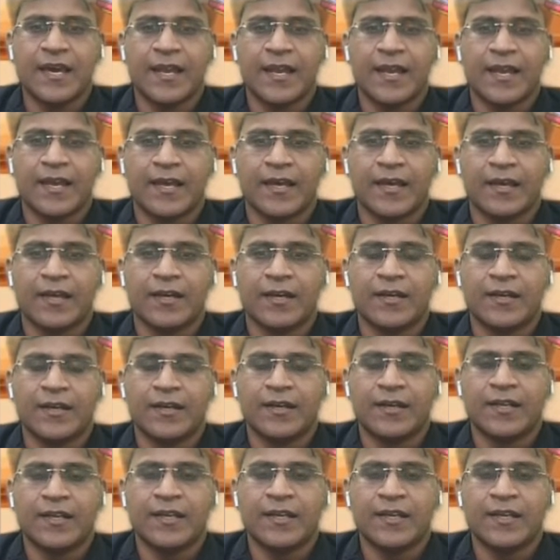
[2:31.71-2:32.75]
and angle
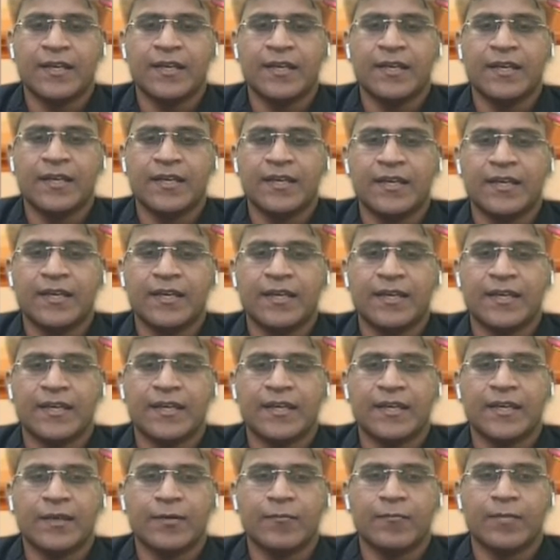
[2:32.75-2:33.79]

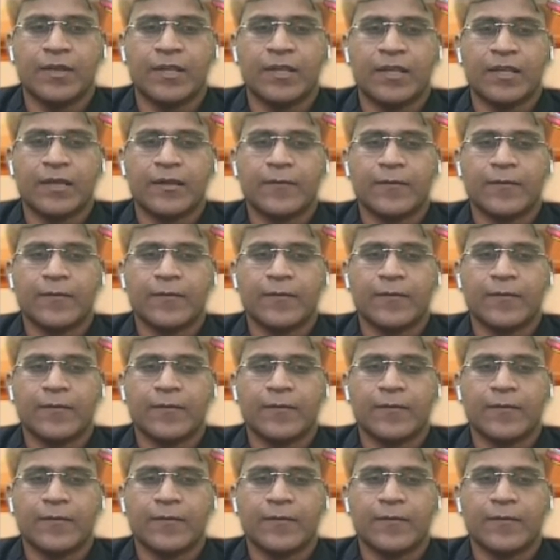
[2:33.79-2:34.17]
DEB.